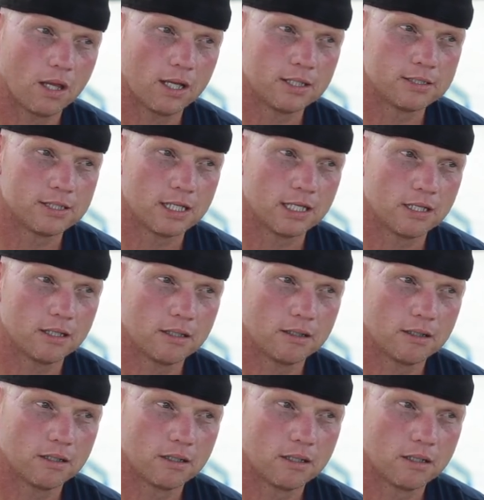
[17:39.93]
is in
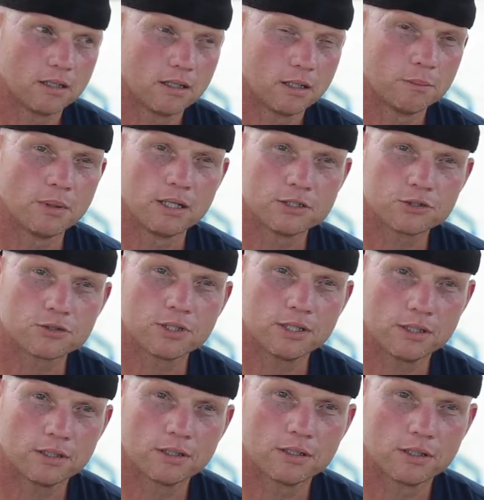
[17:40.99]

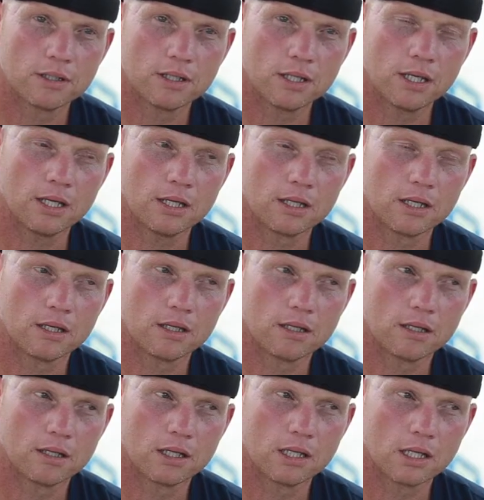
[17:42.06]
ministry, in
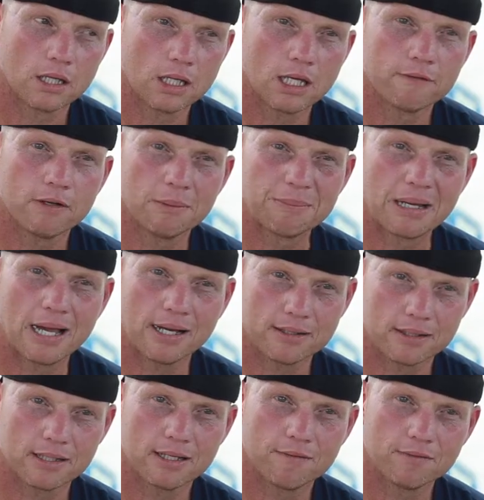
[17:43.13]
giving
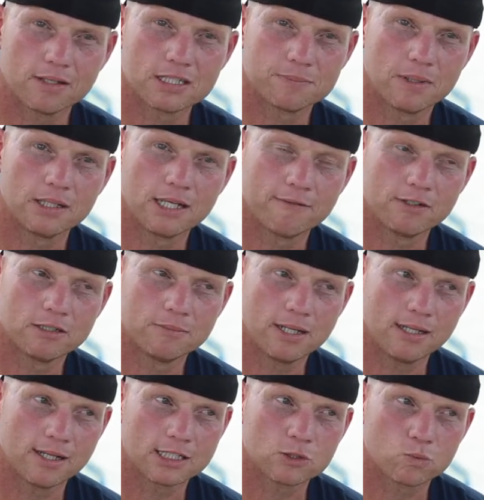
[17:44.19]
back the gift that's been given to
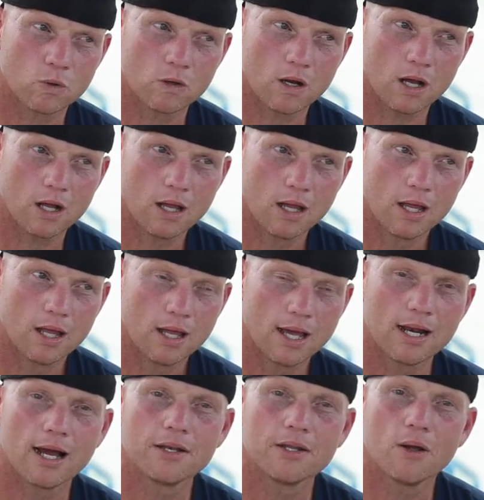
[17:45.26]
me, and that's where
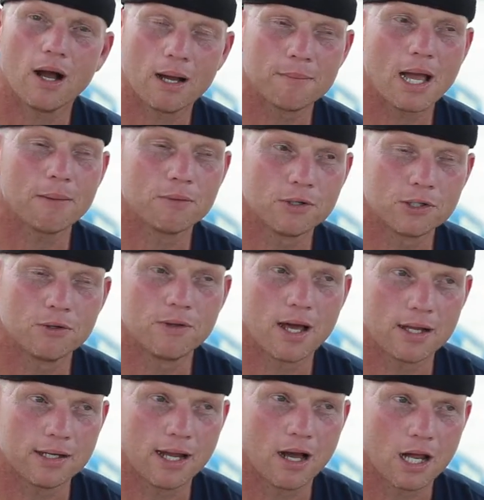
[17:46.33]
I'm able to do
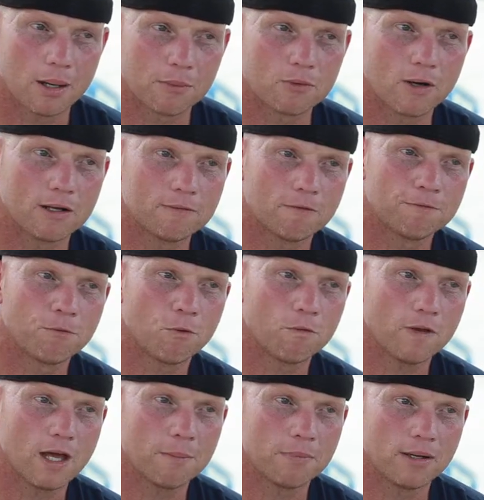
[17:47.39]
that now, and I'm grateful for
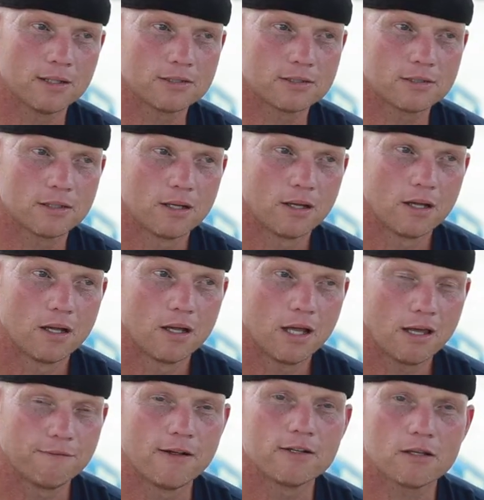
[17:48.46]
that. But
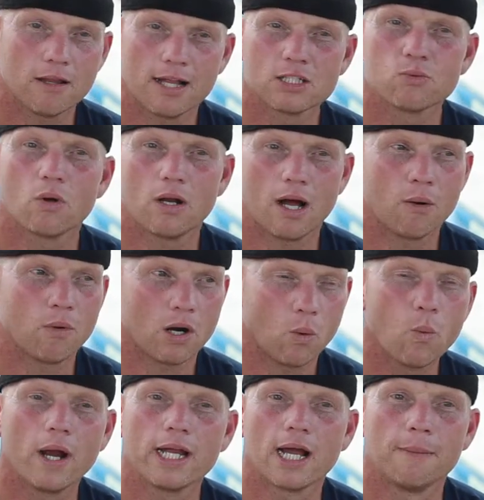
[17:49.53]
eventually that's what I want to
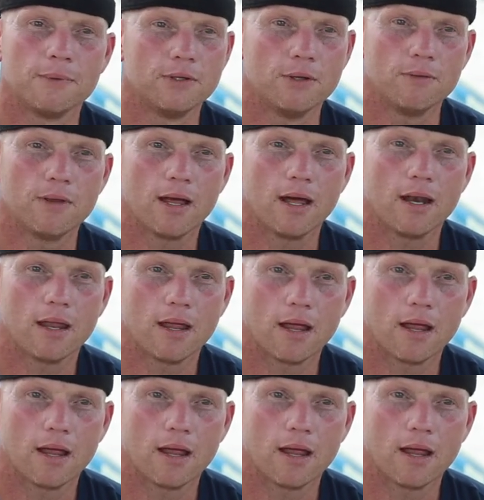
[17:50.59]
wake up to do that.